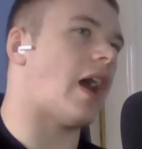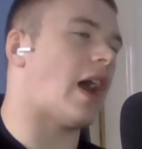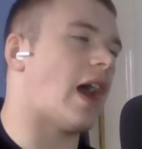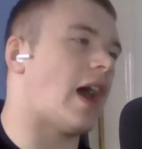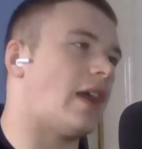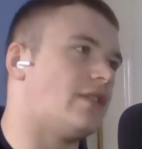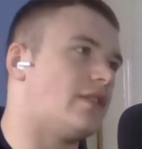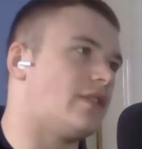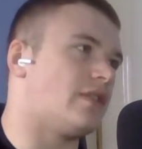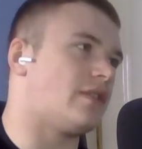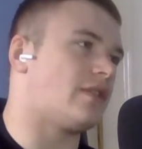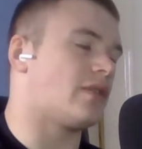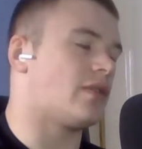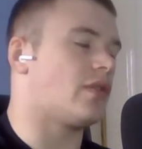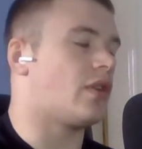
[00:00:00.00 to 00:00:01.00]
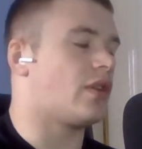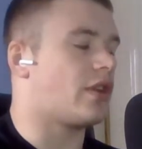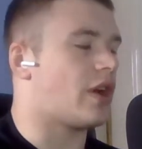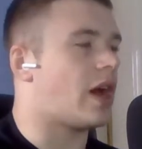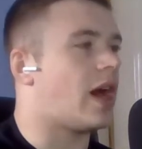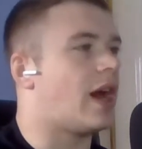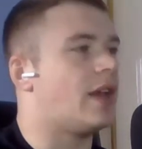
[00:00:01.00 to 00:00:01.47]
hands, not
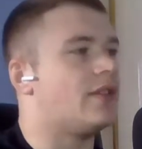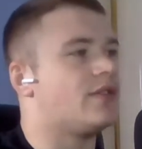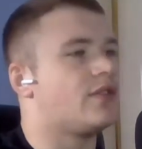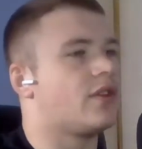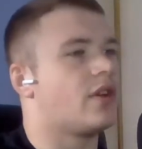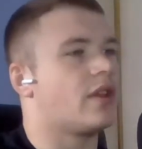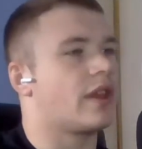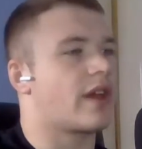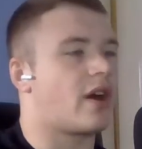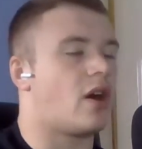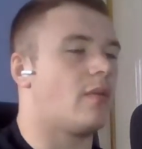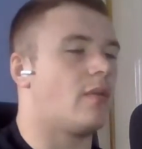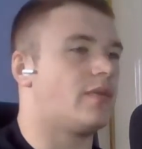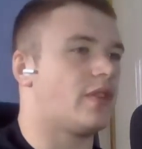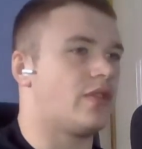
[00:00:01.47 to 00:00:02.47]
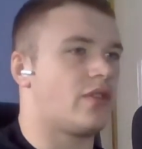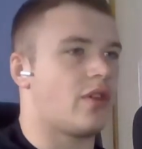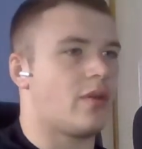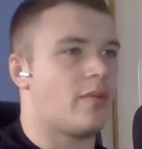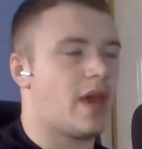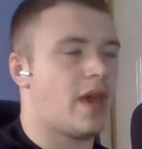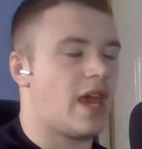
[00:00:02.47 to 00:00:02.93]
your hands, your arms into
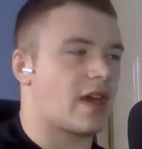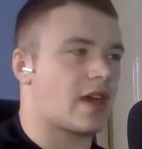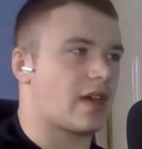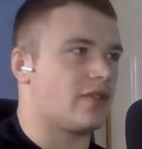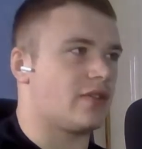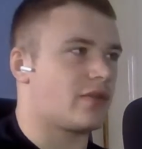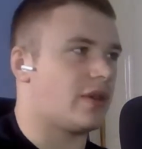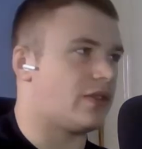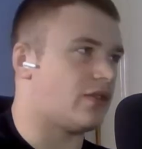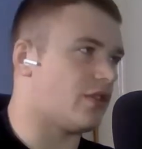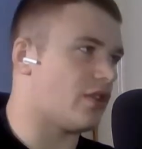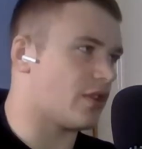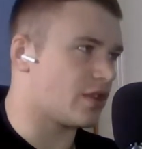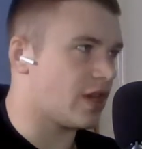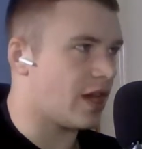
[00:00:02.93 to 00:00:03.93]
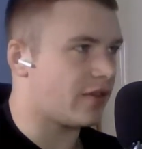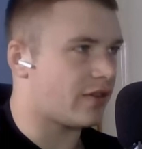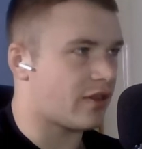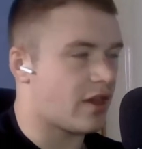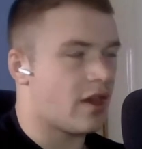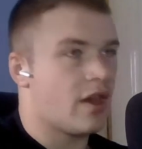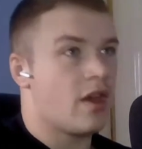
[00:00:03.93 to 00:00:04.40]
your pec and squeezing your
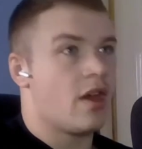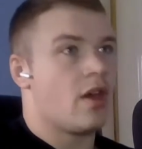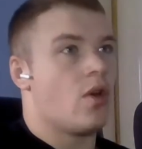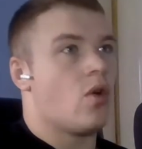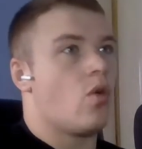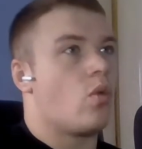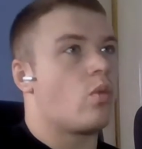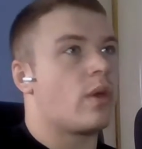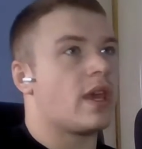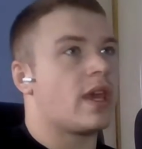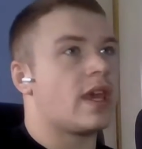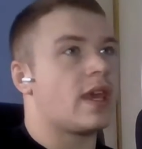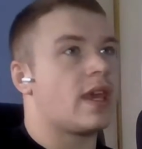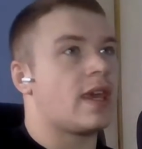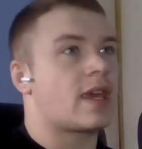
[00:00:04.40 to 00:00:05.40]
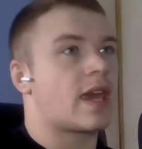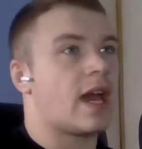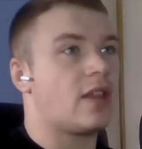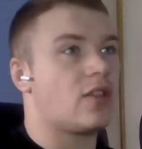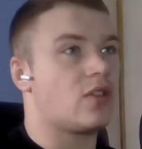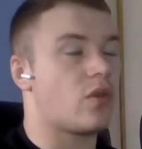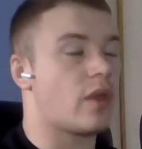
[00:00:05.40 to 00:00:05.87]
chest. We
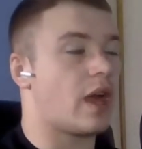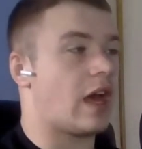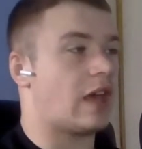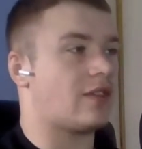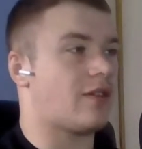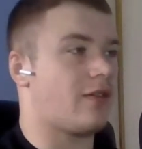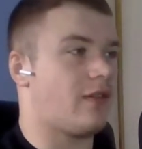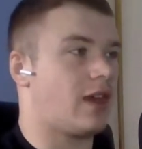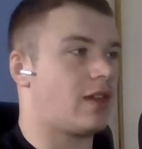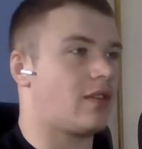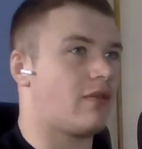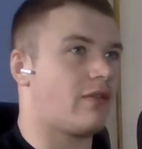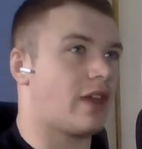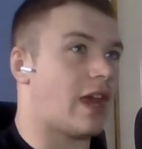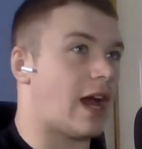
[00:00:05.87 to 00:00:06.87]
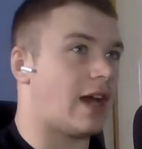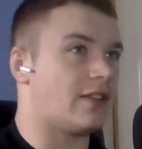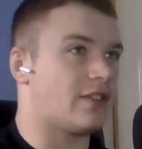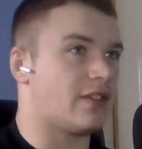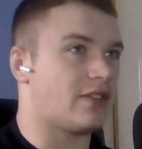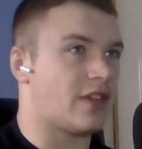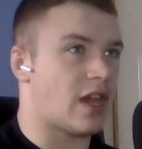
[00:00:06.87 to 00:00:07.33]
can't do that as effectively
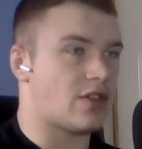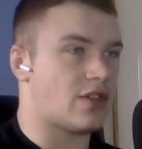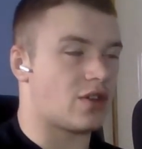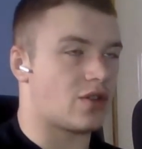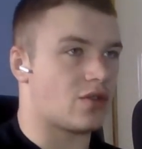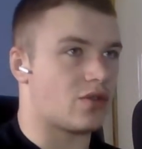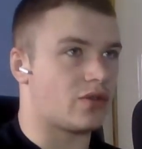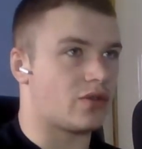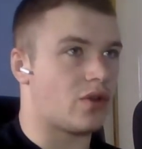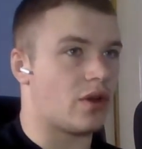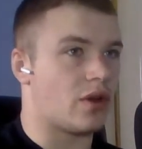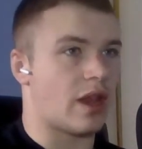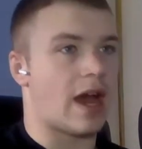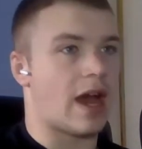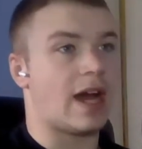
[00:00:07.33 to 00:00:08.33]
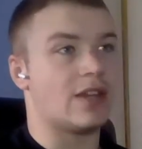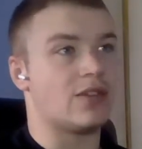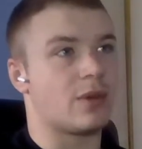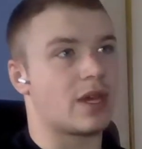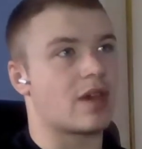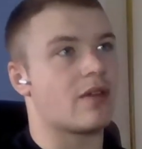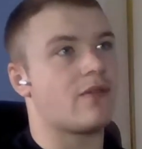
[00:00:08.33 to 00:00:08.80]
as the session goes on,
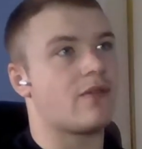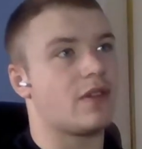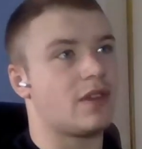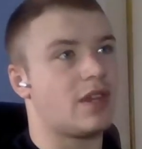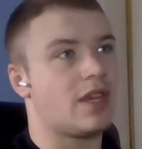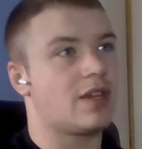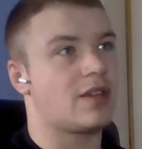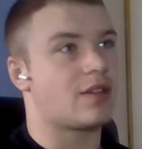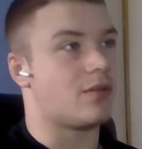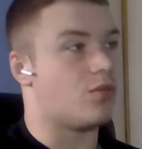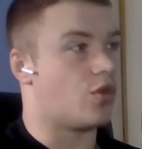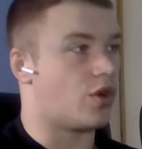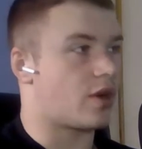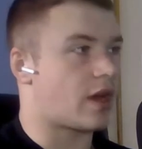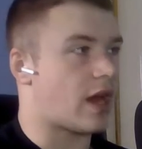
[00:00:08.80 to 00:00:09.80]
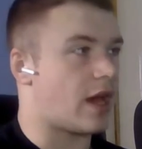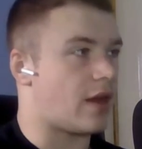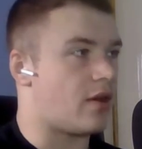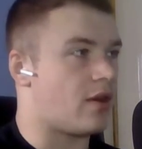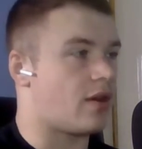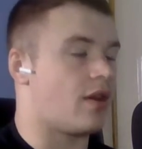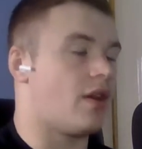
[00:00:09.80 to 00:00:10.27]
as we get fatigued and more
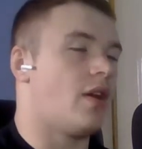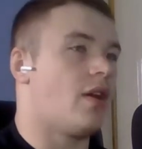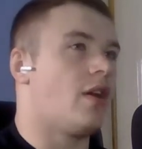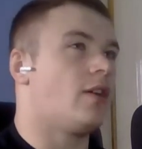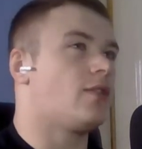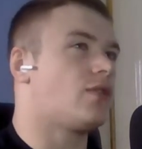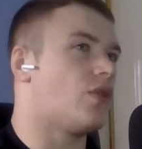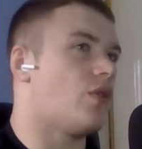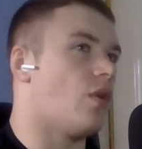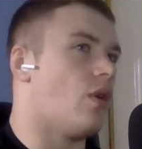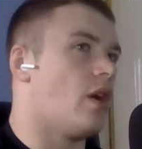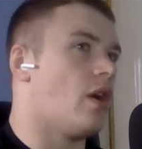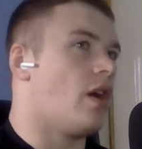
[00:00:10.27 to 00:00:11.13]
tired. So